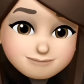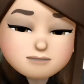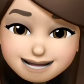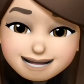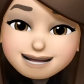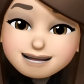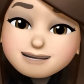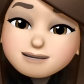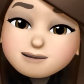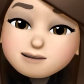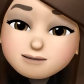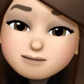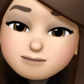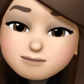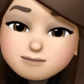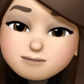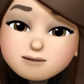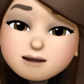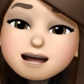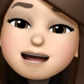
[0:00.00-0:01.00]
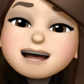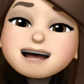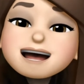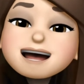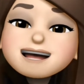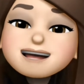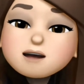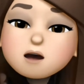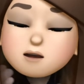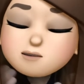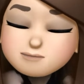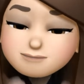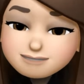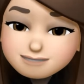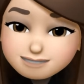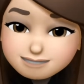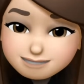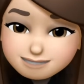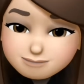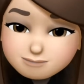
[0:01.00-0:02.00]
You can
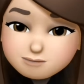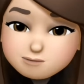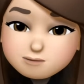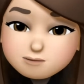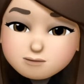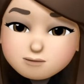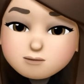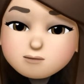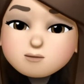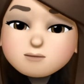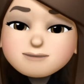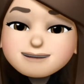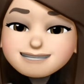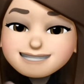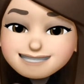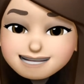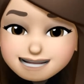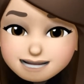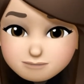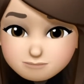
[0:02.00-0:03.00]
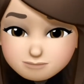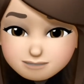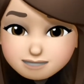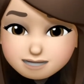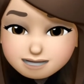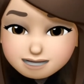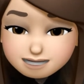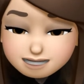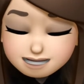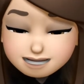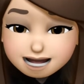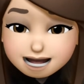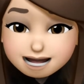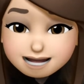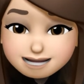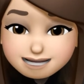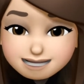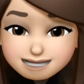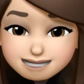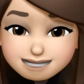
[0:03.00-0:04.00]
continue to receive the
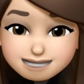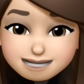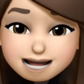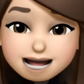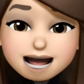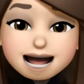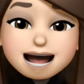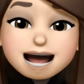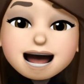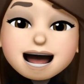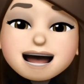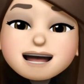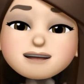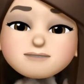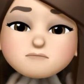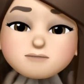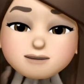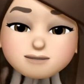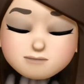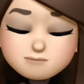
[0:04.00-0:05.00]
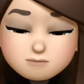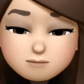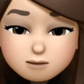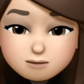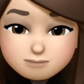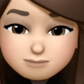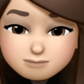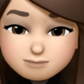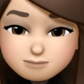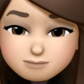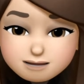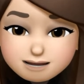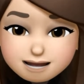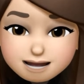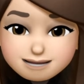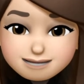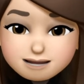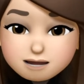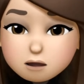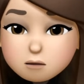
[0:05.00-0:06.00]
idea and respond to
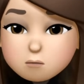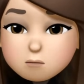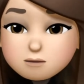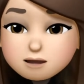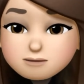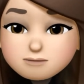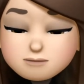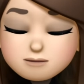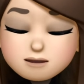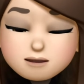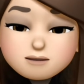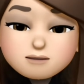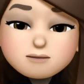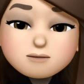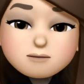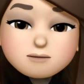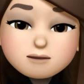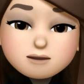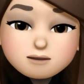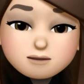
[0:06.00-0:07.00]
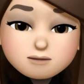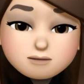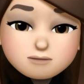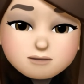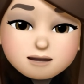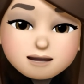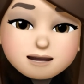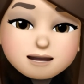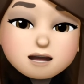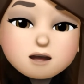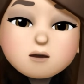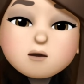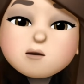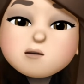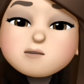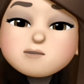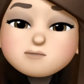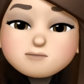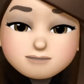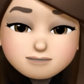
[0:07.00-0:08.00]
that whether you agree or
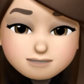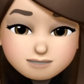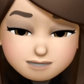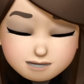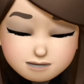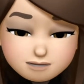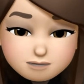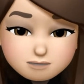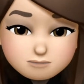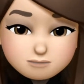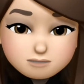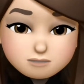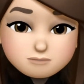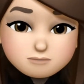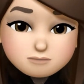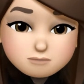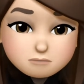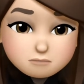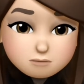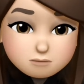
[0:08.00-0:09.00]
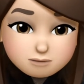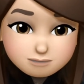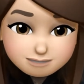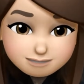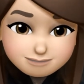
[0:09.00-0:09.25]
you disagree with the point.